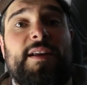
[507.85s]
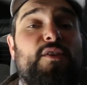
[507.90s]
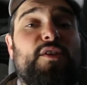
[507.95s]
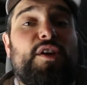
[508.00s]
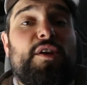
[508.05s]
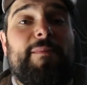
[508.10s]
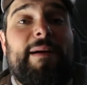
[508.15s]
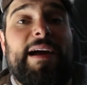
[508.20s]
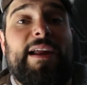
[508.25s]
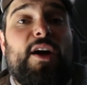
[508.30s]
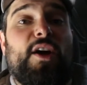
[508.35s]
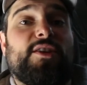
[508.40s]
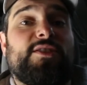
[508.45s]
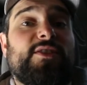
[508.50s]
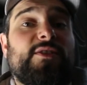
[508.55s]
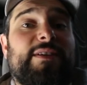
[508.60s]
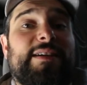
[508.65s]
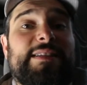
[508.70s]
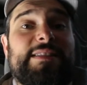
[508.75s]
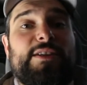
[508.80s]
You might
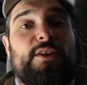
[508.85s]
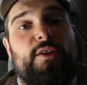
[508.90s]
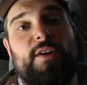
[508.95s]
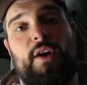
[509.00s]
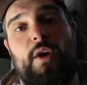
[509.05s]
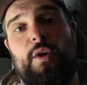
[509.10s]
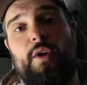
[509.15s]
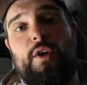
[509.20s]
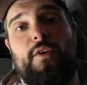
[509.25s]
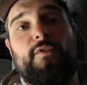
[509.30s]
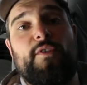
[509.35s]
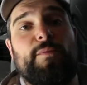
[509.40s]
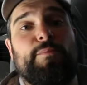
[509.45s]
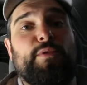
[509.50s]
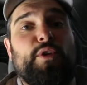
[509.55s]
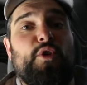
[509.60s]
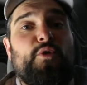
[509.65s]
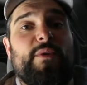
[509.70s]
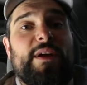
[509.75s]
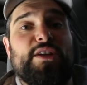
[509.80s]
also consider going over to
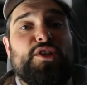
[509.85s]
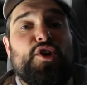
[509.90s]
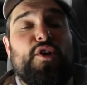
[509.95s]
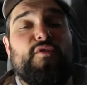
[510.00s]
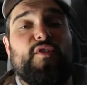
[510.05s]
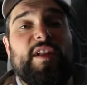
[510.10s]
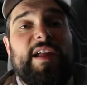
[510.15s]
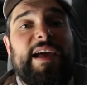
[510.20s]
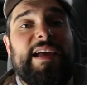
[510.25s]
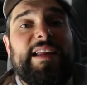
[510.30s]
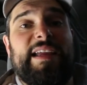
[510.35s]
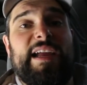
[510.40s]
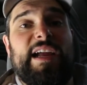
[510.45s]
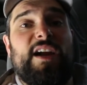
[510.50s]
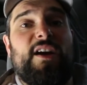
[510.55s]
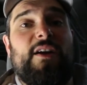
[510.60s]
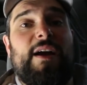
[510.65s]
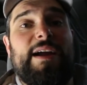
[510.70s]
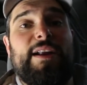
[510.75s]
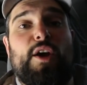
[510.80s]
Blue Ridge Overland
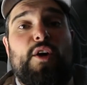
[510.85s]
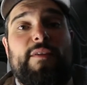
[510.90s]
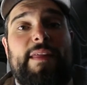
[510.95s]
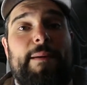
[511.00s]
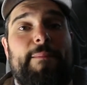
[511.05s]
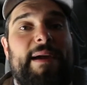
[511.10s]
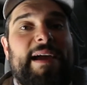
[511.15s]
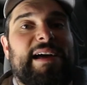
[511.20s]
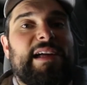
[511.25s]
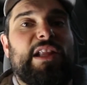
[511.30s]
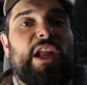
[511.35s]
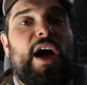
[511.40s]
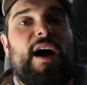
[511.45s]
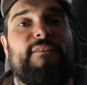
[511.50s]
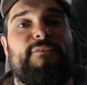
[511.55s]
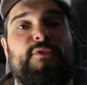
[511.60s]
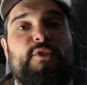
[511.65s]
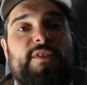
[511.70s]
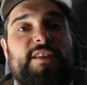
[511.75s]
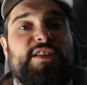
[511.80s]
Gear. I know they make a
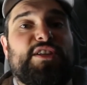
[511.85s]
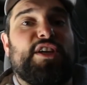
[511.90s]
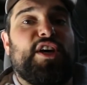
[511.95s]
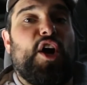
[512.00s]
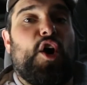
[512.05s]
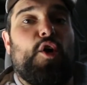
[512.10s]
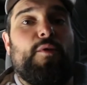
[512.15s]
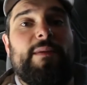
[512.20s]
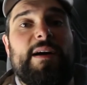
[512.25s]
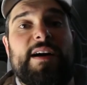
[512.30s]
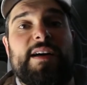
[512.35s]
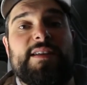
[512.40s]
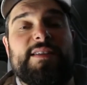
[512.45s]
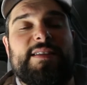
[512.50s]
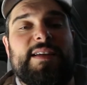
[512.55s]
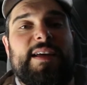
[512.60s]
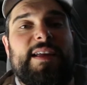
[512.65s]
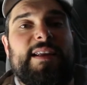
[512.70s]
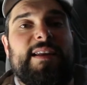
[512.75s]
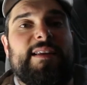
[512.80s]
lot for the Tacomas
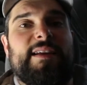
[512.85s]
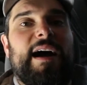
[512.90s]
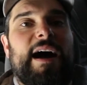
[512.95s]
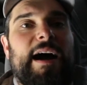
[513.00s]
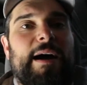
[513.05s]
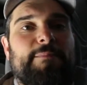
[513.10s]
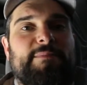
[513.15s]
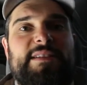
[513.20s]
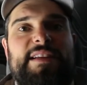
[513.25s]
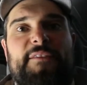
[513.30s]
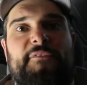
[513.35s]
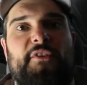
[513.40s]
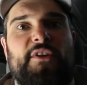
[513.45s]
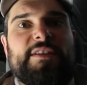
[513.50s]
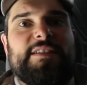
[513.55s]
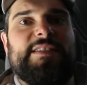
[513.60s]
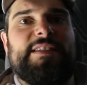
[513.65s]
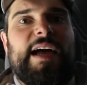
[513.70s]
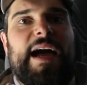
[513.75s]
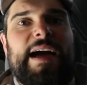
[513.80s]
and
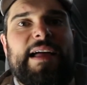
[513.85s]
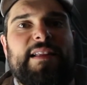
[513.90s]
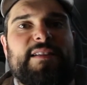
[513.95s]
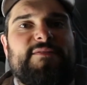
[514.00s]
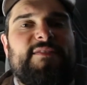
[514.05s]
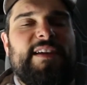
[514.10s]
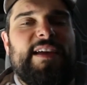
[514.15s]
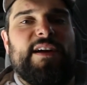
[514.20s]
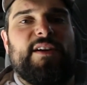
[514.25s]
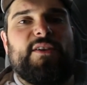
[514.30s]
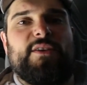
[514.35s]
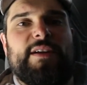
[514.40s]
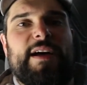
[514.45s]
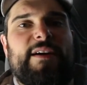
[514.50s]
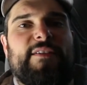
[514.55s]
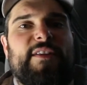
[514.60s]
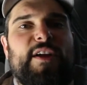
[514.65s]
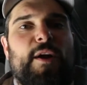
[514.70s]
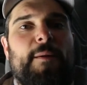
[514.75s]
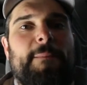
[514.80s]
different style of vehicle
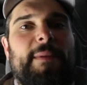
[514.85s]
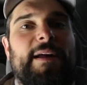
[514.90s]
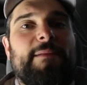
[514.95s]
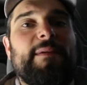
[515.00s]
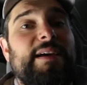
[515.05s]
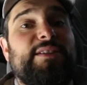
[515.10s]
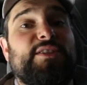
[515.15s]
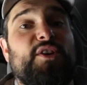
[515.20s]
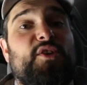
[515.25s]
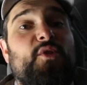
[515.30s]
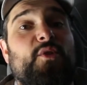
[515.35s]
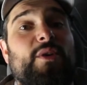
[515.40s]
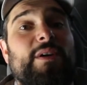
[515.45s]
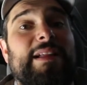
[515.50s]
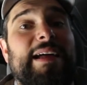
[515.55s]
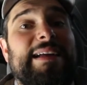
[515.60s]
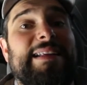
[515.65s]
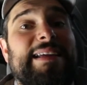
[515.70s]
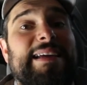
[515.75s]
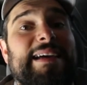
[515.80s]
out there, but it's a cool
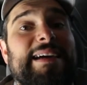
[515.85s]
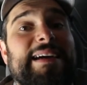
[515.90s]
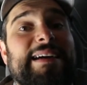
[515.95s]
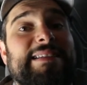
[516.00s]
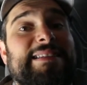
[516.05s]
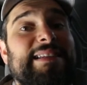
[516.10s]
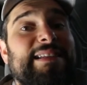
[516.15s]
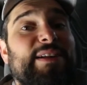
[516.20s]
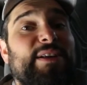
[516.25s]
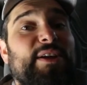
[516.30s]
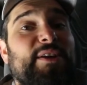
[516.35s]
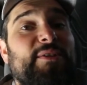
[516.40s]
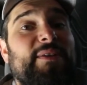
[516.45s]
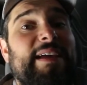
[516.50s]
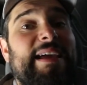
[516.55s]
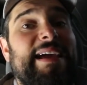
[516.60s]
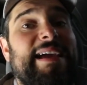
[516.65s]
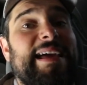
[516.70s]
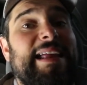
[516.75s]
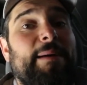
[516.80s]
idea. It's a little
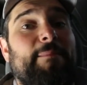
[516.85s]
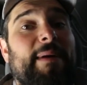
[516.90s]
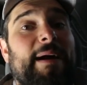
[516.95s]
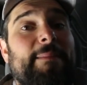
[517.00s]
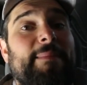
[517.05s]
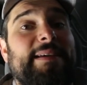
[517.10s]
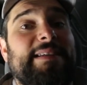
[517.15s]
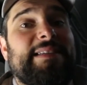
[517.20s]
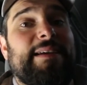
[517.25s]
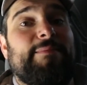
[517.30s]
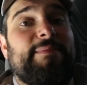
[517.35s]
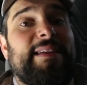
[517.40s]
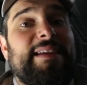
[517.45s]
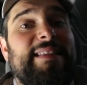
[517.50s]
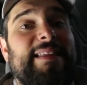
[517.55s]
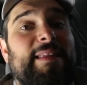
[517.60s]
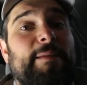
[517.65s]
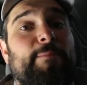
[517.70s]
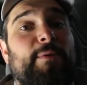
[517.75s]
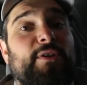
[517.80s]
unique, and it might be something
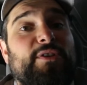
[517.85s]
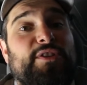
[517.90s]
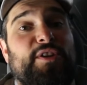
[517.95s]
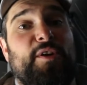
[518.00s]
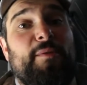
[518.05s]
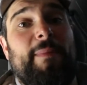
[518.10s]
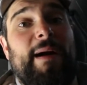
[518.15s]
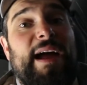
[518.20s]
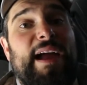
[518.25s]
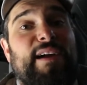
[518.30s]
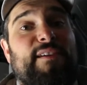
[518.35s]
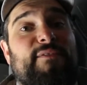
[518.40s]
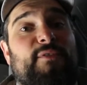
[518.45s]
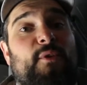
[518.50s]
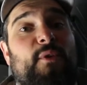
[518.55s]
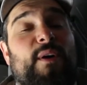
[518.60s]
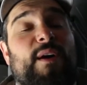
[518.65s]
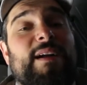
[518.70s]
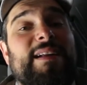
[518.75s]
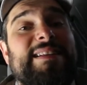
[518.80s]
that the person you're buying
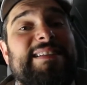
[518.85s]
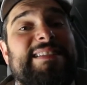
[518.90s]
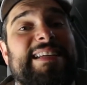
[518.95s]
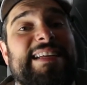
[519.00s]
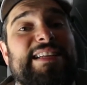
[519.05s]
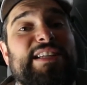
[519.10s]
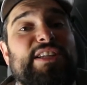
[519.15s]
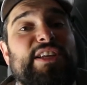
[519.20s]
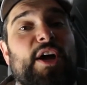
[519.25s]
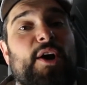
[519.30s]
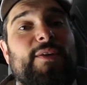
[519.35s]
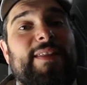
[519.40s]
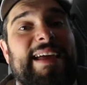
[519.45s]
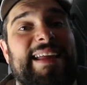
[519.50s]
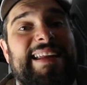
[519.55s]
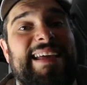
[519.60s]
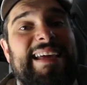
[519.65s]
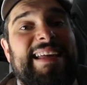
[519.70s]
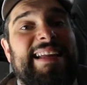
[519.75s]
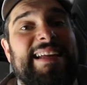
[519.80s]
for didn't know they
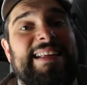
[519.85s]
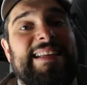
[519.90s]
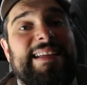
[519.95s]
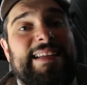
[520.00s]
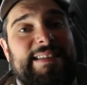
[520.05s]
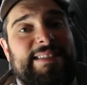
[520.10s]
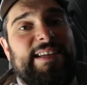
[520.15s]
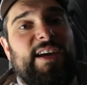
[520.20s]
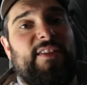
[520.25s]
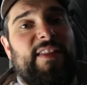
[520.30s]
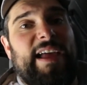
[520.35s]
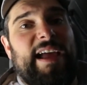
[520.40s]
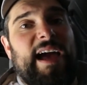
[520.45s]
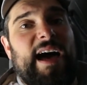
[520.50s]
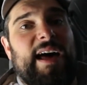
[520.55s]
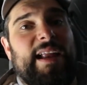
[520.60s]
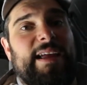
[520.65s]
needed until they got